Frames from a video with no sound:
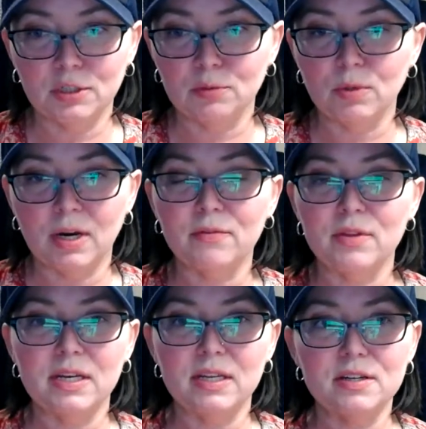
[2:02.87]
whatever
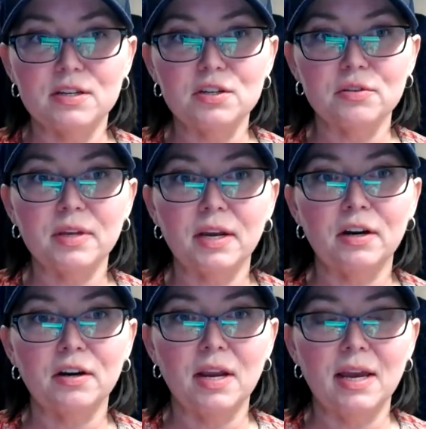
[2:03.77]
they needed to do
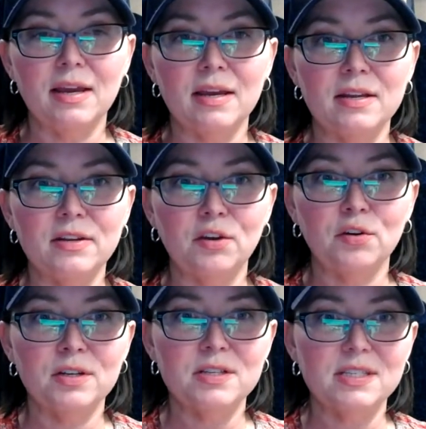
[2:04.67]
there, and I
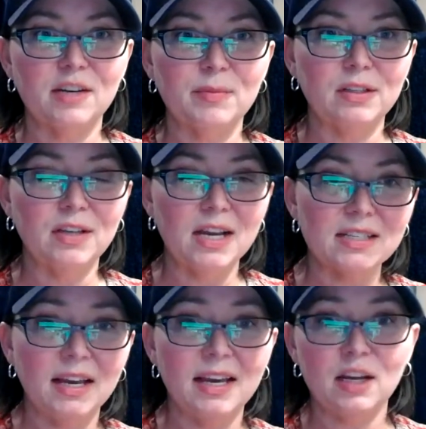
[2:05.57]
couldn't see how many likes I
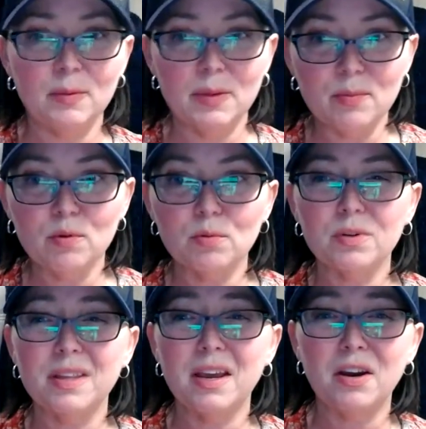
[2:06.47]
had, how many people were
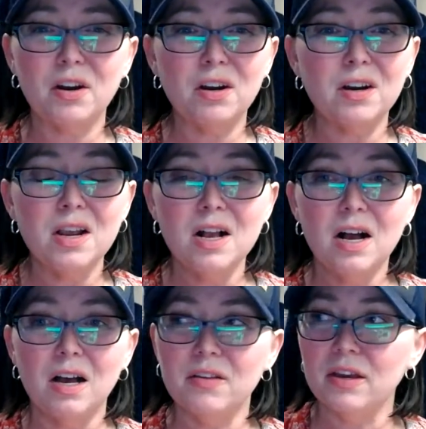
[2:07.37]
there.
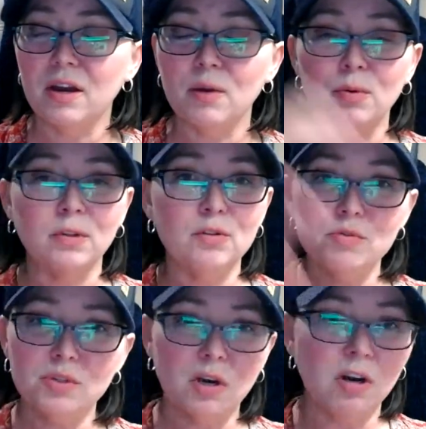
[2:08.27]
I would lose
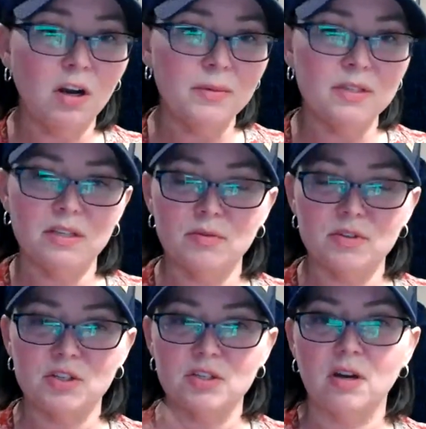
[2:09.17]
comments. It was
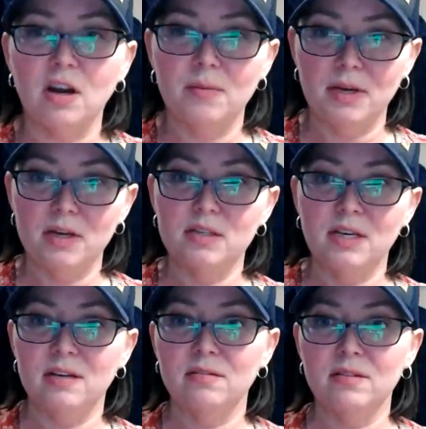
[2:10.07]
just a hot mess,
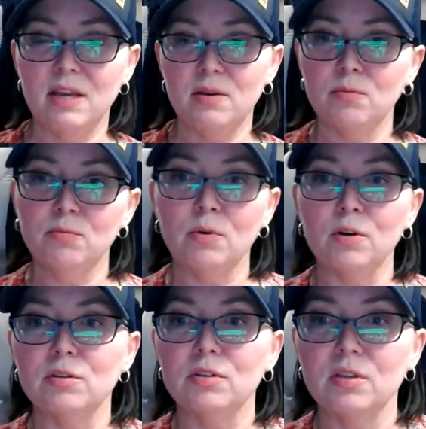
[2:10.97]
and they
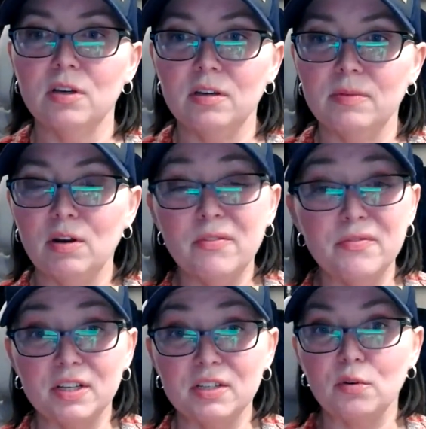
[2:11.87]
don't have a
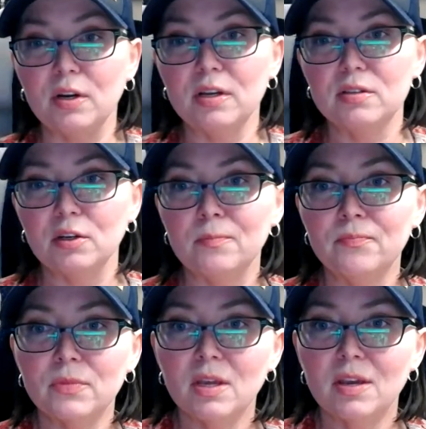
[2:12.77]
fix for it. So
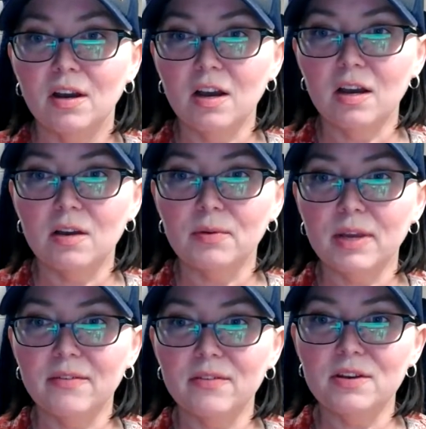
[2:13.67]
we
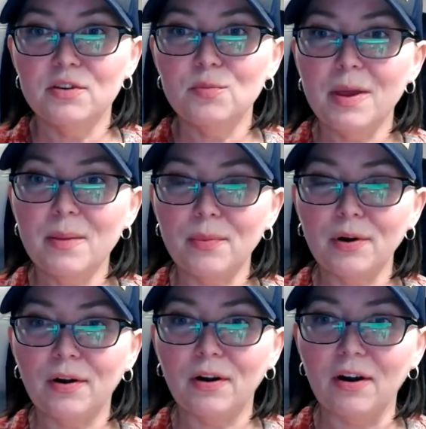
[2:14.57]
have a new
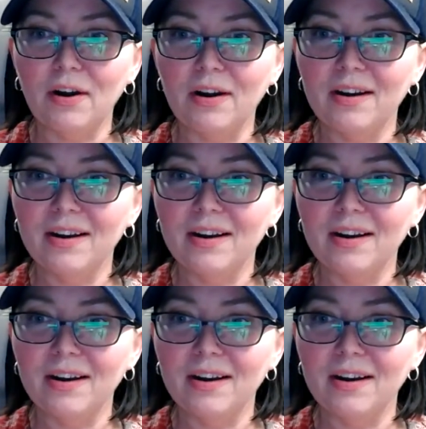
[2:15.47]
member,